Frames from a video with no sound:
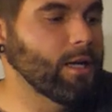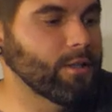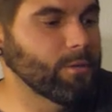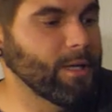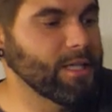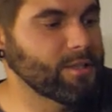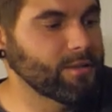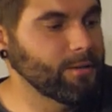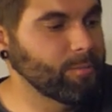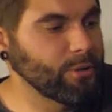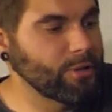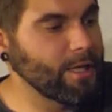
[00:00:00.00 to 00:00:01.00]
and you basically
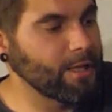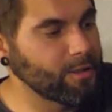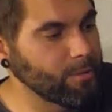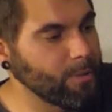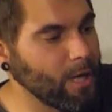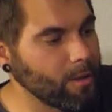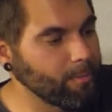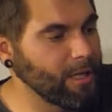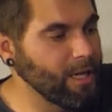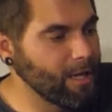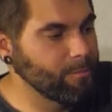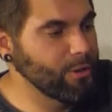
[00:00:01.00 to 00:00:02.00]
protect your bottom
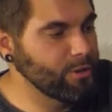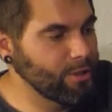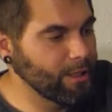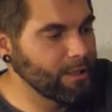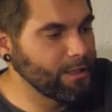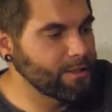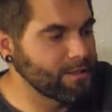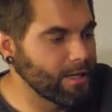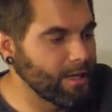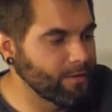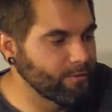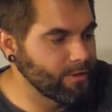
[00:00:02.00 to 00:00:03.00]
cam. You stick it
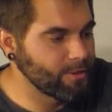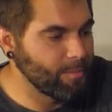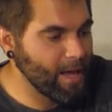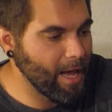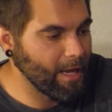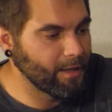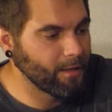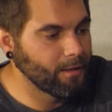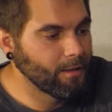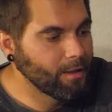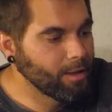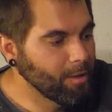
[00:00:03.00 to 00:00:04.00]
inside of this padded
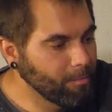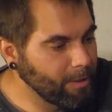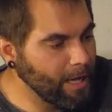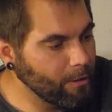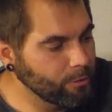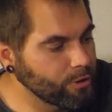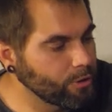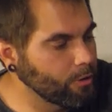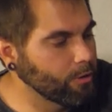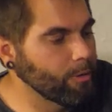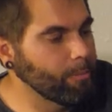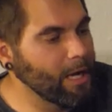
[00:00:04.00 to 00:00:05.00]
pouch
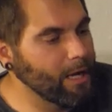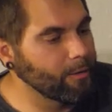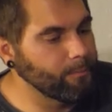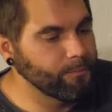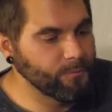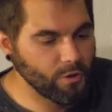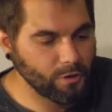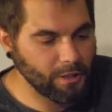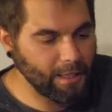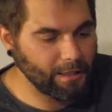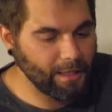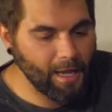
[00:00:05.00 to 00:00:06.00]
on the bottom, just
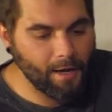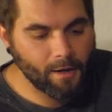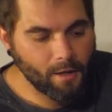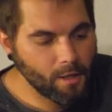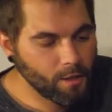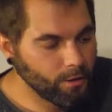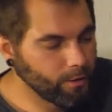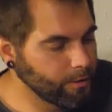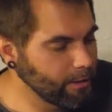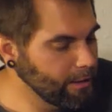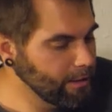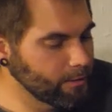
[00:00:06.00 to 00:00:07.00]
like that. You
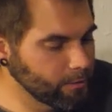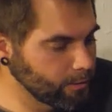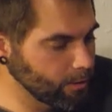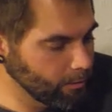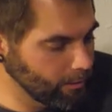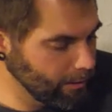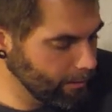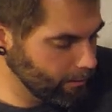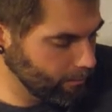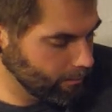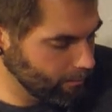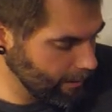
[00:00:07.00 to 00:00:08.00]
can either do it
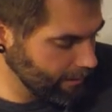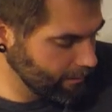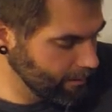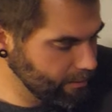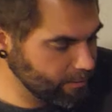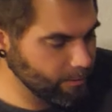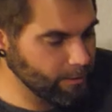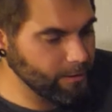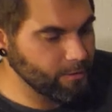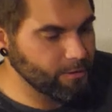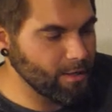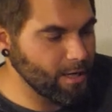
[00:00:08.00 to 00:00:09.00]
like this so that
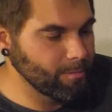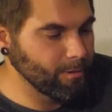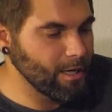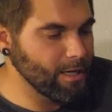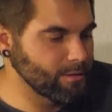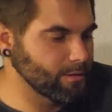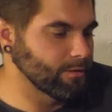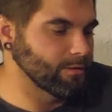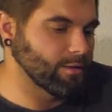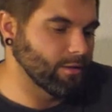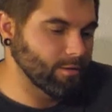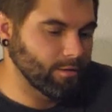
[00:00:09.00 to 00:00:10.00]
your stabilizer
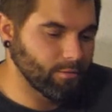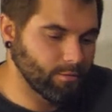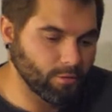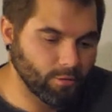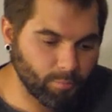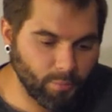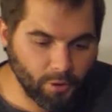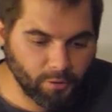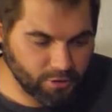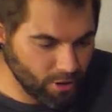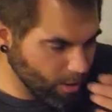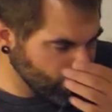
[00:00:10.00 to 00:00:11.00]
is on, you know, your bow
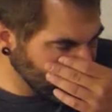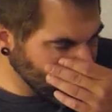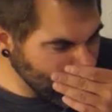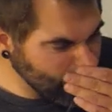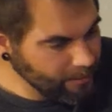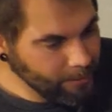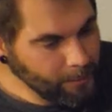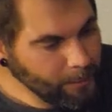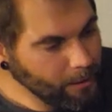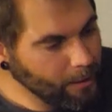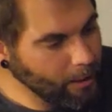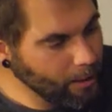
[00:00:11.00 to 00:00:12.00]
is upright,
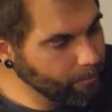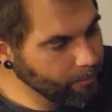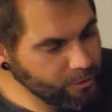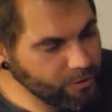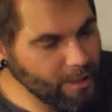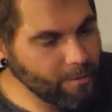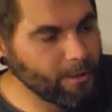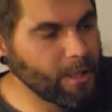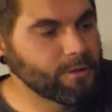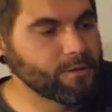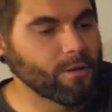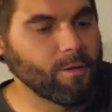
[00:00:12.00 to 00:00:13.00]
um, your
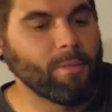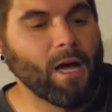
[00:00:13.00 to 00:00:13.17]
stabilizer is on the